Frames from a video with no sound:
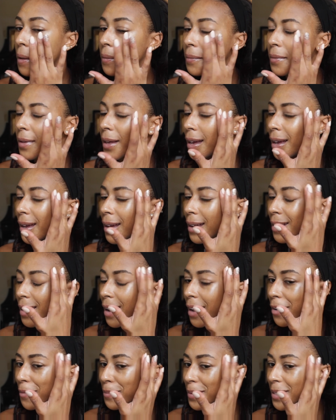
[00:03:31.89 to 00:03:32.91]
and I
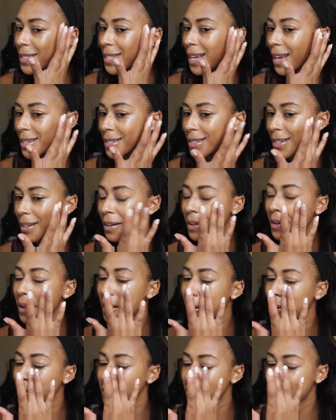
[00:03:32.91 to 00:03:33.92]
have been testing it
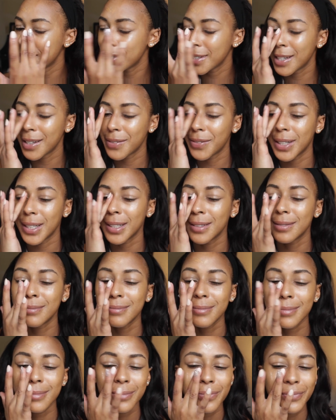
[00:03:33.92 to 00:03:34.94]
out just to give it
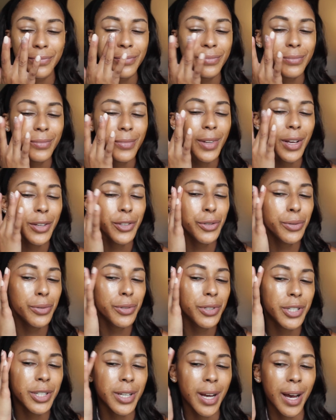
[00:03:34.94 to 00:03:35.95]
a true
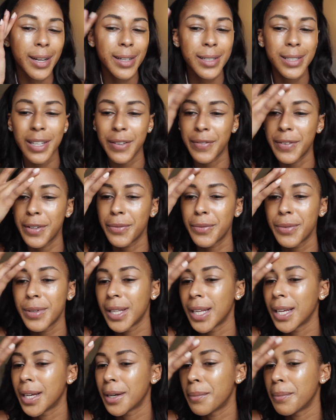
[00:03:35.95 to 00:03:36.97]
shot to see if it really
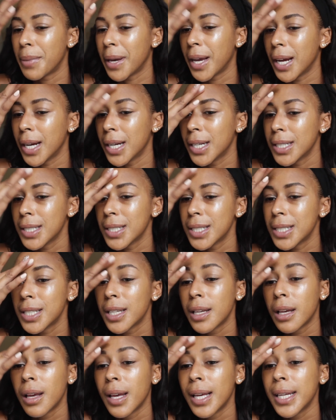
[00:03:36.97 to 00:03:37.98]
compares.
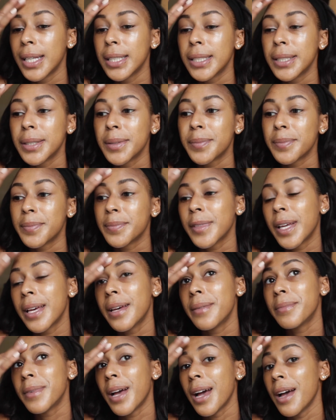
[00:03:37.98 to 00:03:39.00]

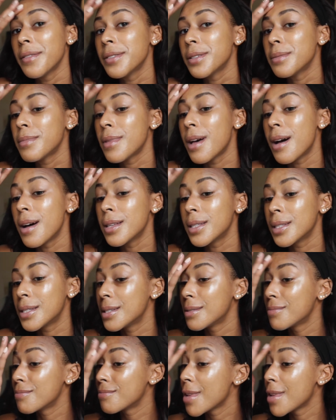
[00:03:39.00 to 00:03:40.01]
And I have some thoughts.